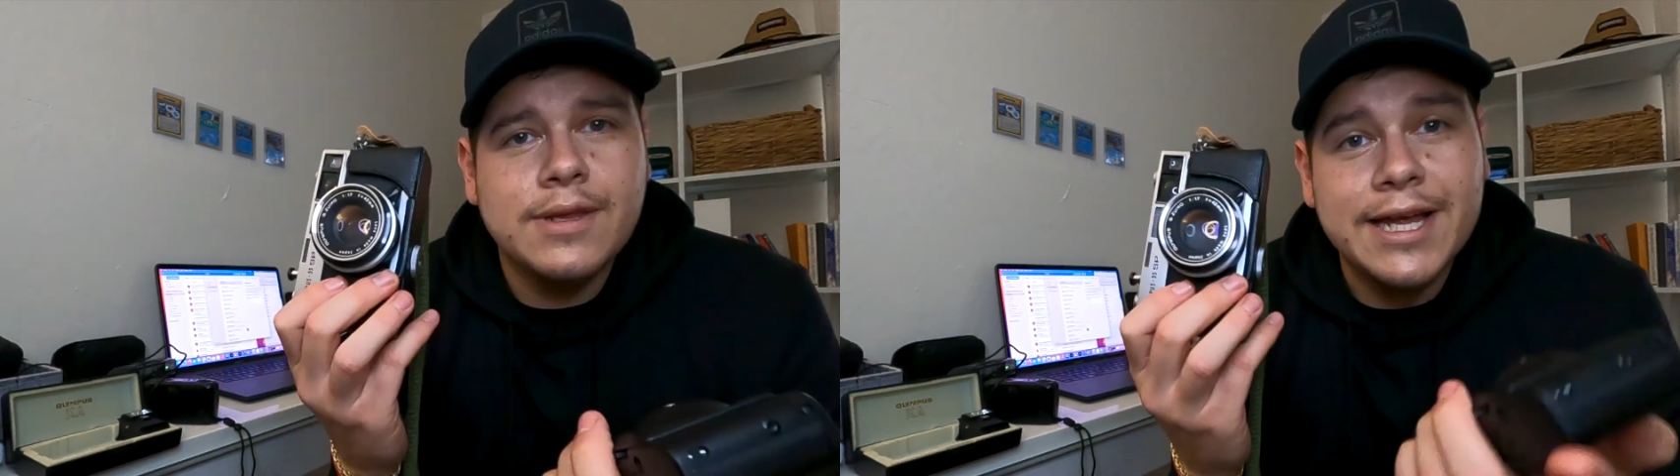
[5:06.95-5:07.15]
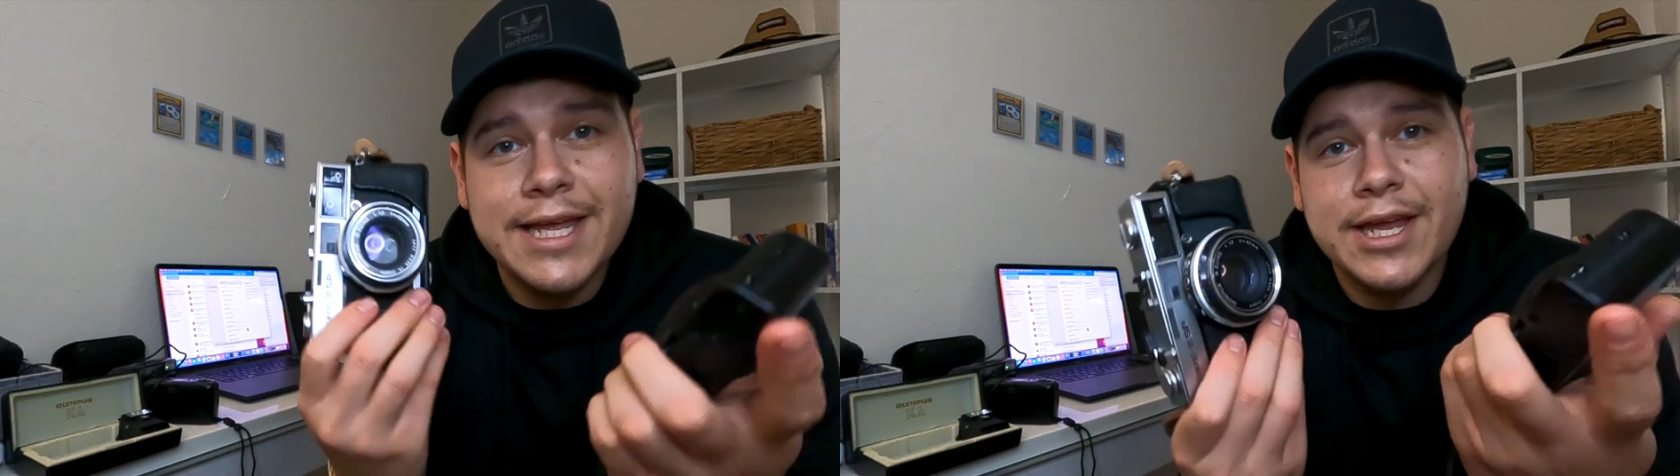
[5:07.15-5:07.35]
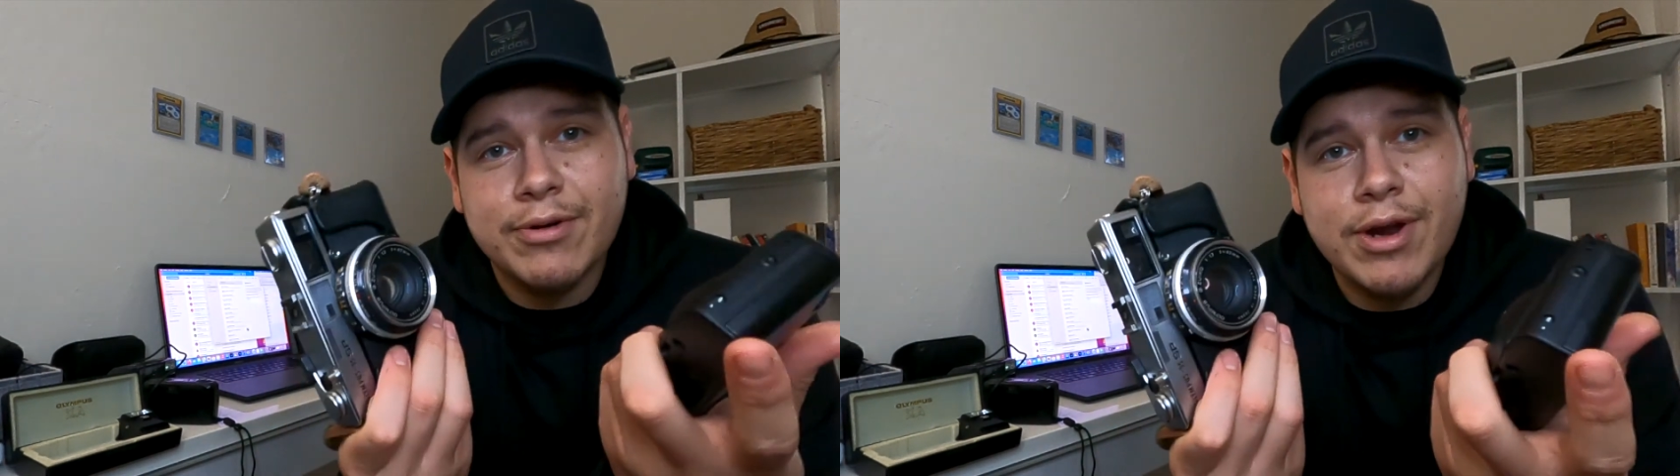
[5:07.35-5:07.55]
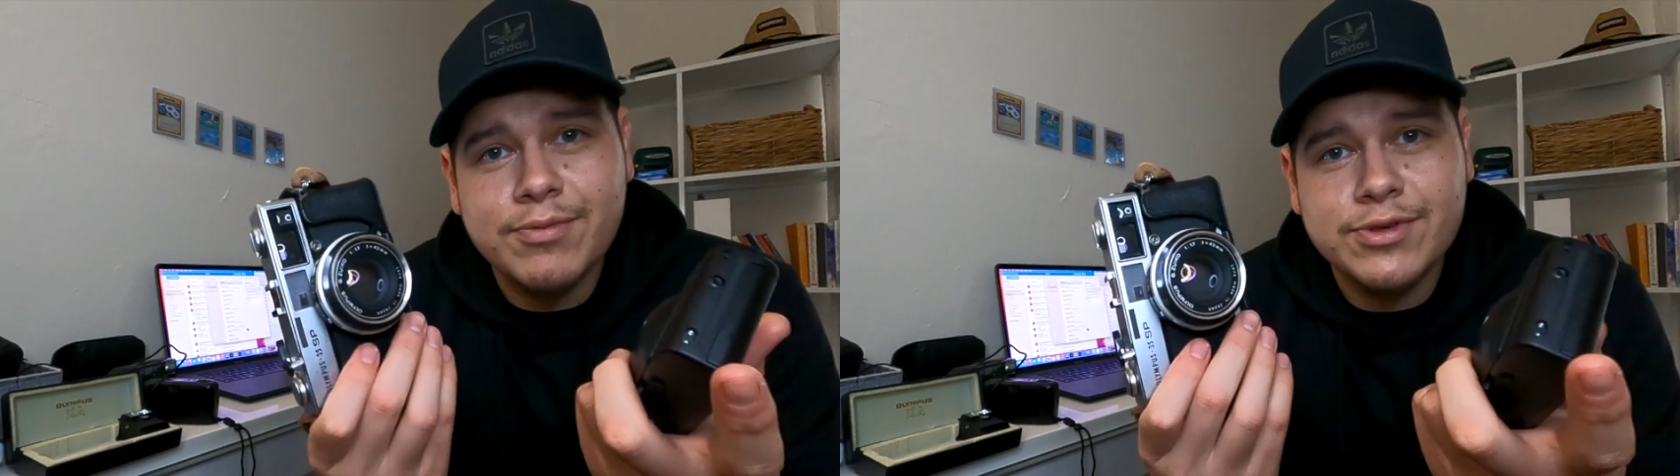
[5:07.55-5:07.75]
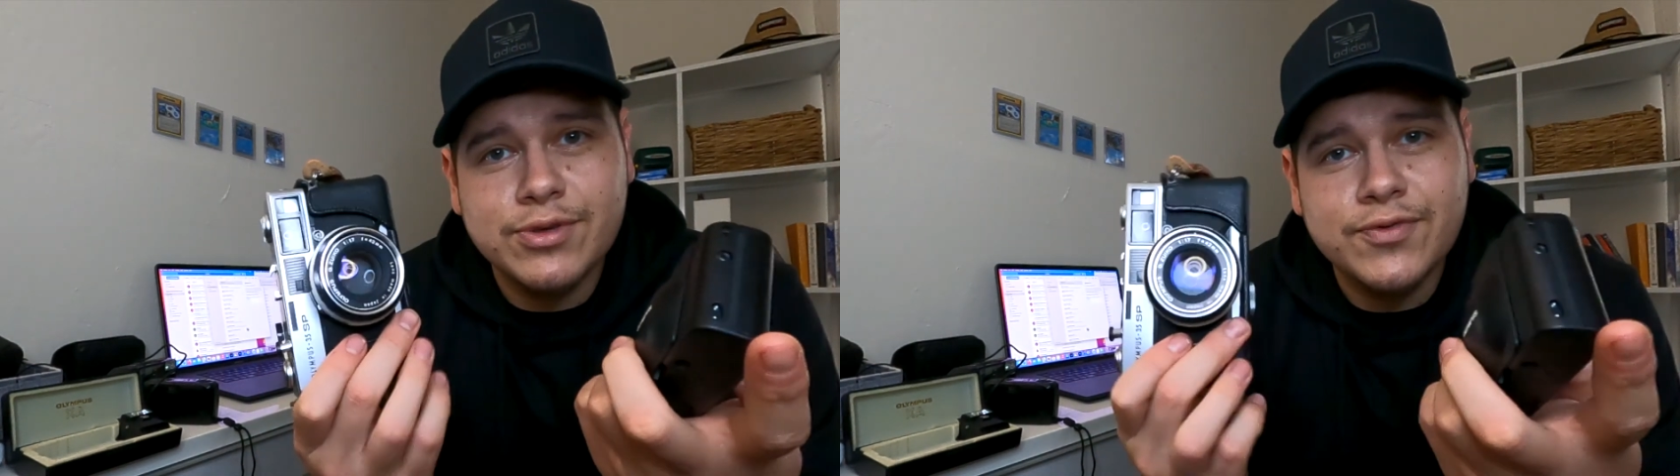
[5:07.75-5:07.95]
I get great
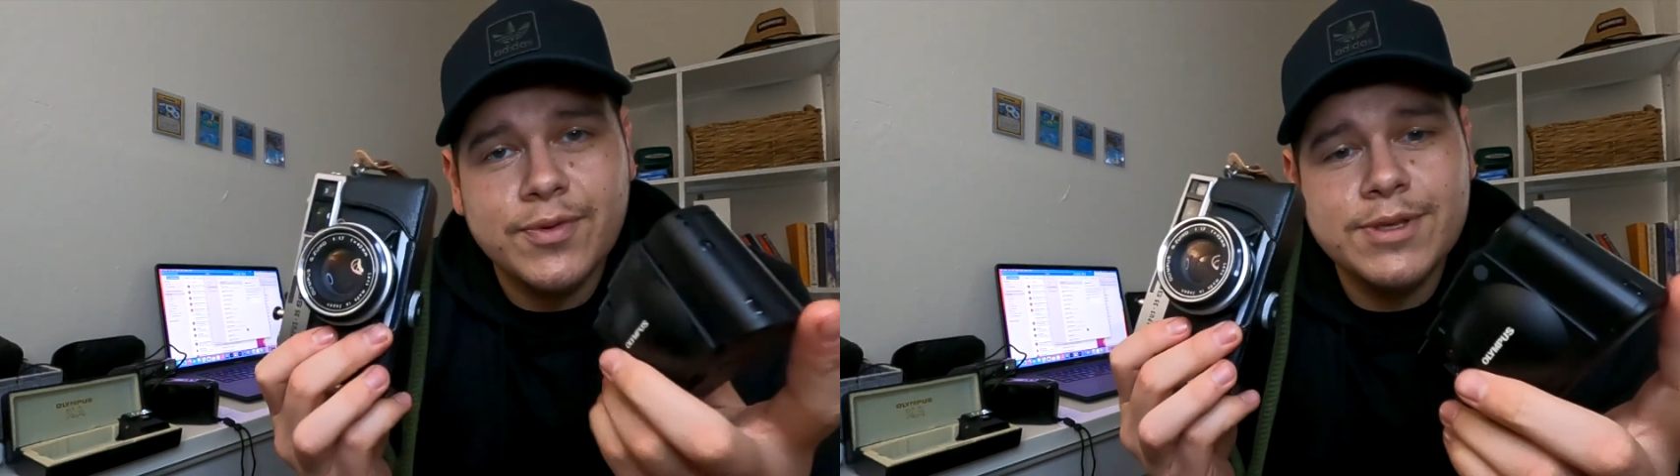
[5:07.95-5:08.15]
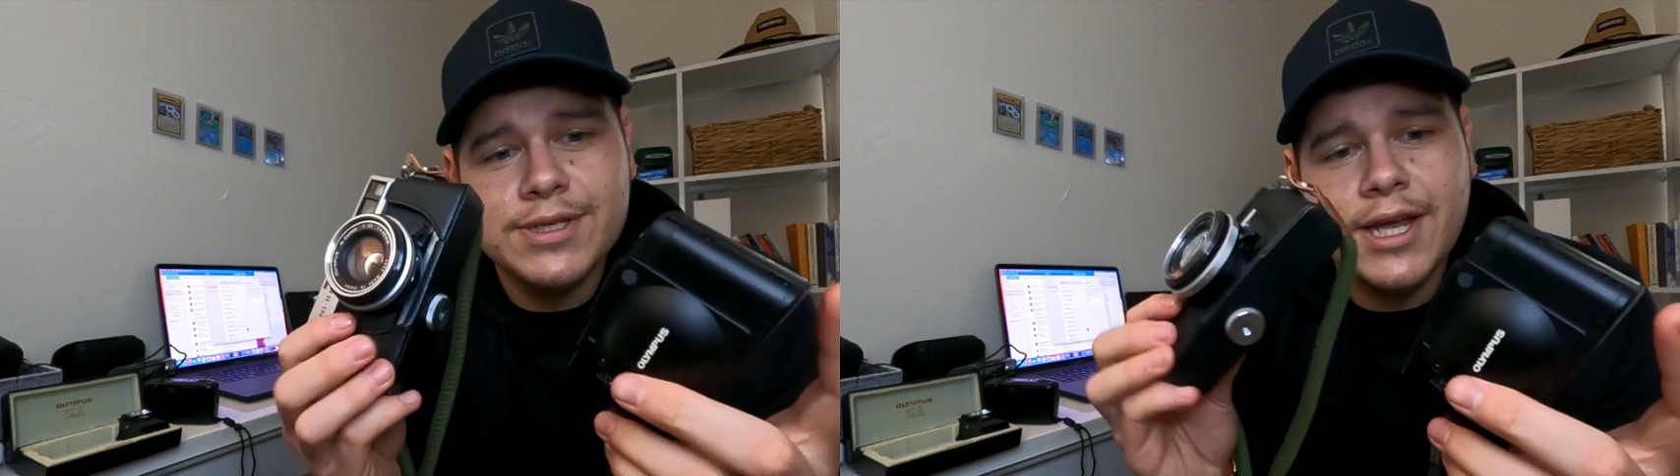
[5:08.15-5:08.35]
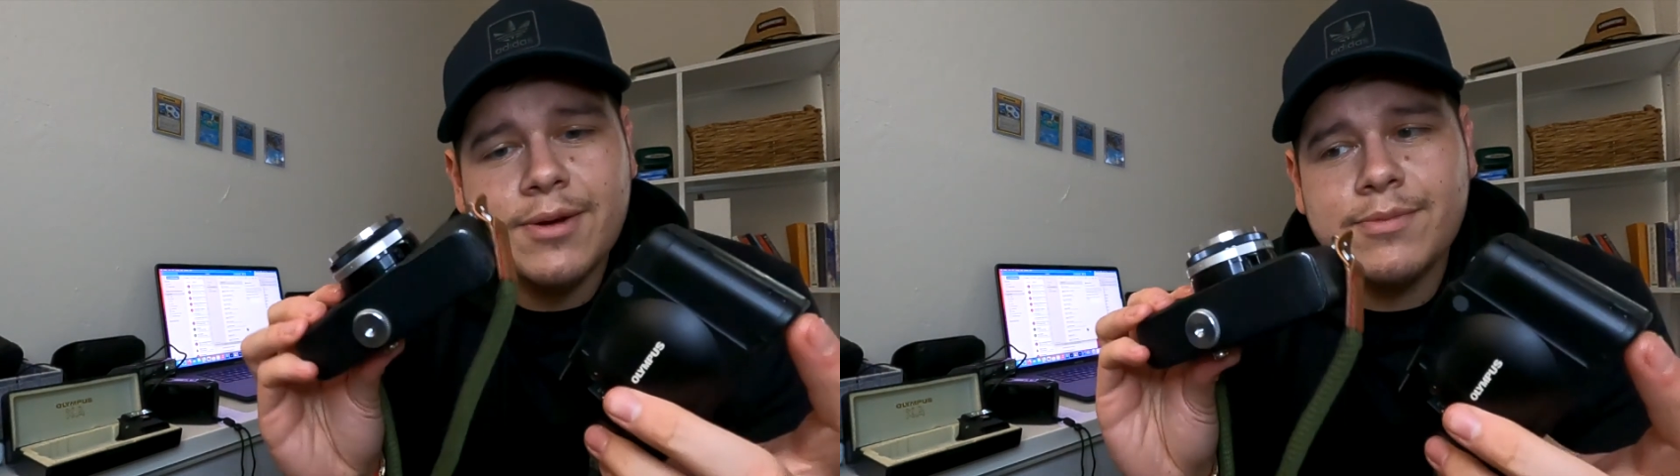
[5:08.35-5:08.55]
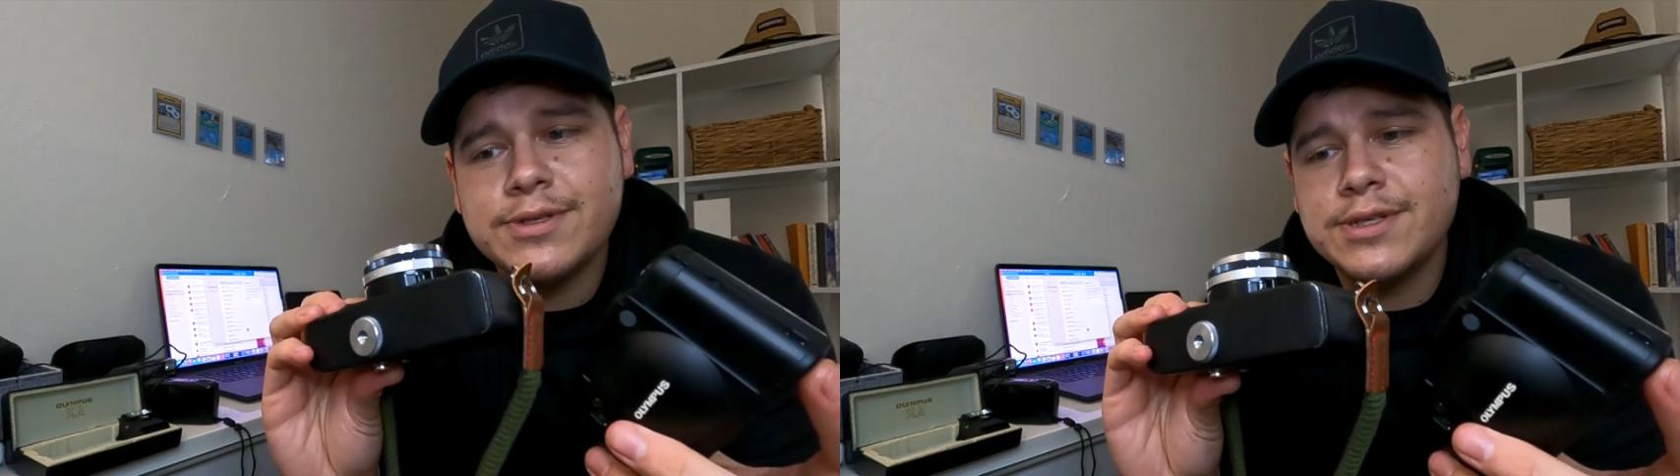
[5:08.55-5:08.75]
results from these cameras.